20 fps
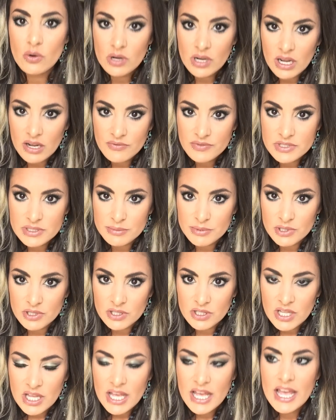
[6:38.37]

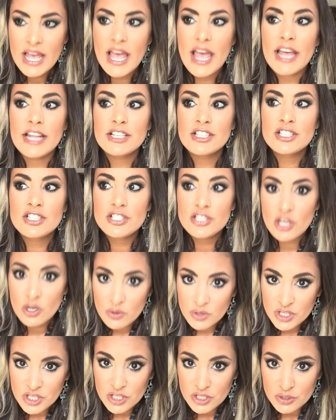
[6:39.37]
comfortable and
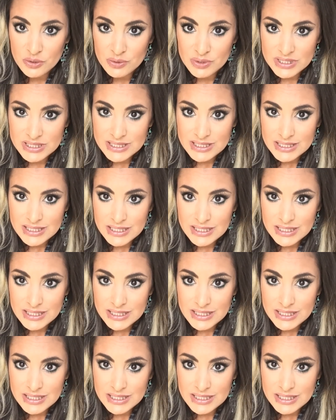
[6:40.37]
so cute.